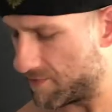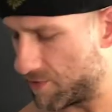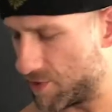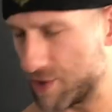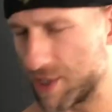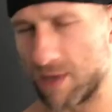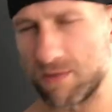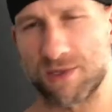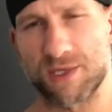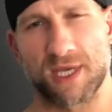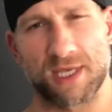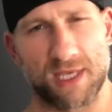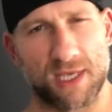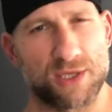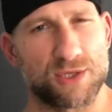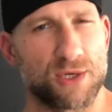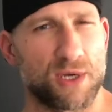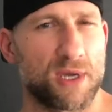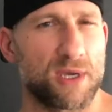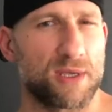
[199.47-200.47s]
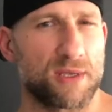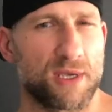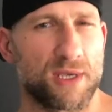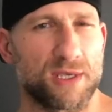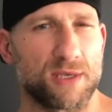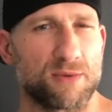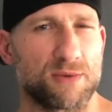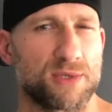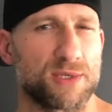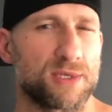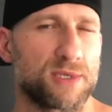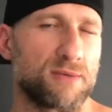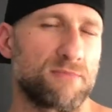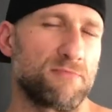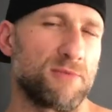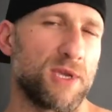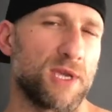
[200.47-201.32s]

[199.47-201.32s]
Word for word: first couple days I took it because it was